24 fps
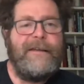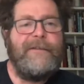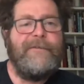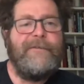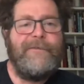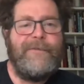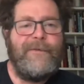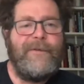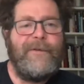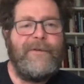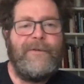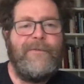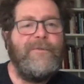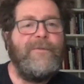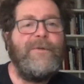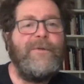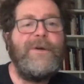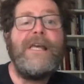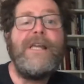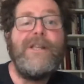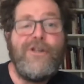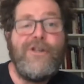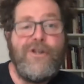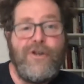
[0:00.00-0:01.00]
if if
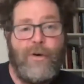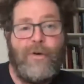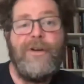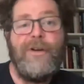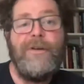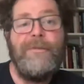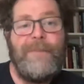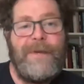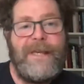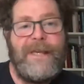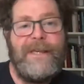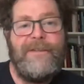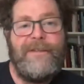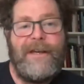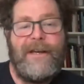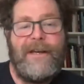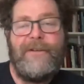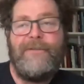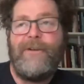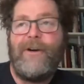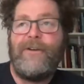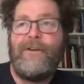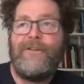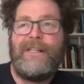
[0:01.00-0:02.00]
we enjoy being
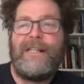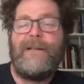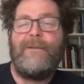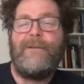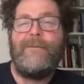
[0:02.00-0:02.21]
there rather